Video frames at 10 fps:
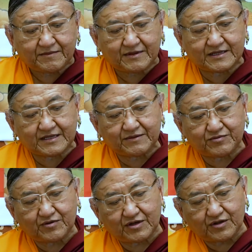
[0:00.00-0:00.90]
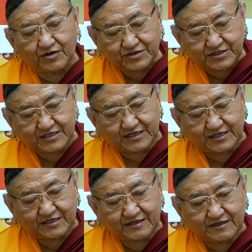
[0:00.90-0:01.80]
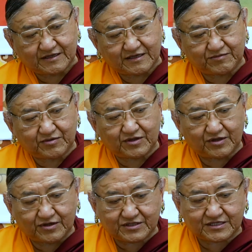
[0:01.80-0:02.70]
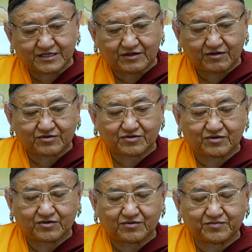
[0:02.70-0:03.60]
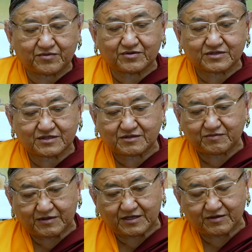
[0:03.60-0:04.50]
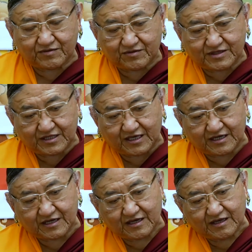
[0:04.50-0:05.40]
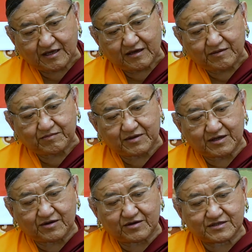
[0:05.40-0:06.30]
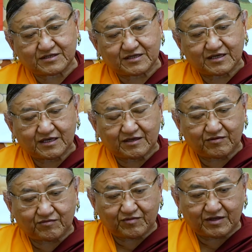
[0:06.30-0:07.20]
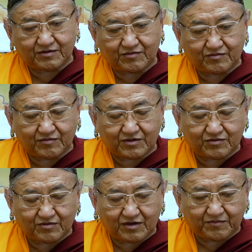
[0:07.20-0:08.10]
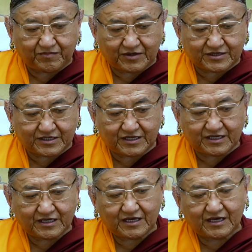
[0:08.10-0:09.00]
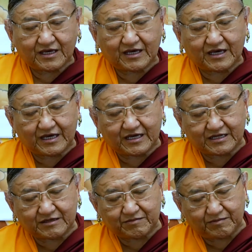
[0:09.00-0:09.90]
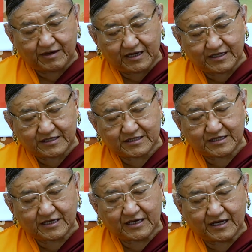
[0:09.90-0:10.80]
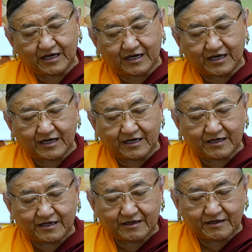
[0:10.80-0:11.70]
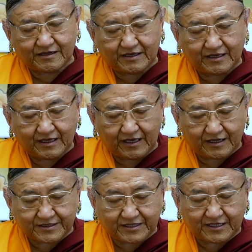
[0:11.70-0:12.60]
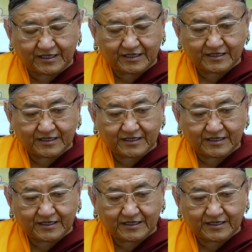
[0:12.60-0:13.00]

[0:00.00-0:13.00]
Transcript: And if you are not sick also, of course, it's a very good thing, because when your body and mind are healthy,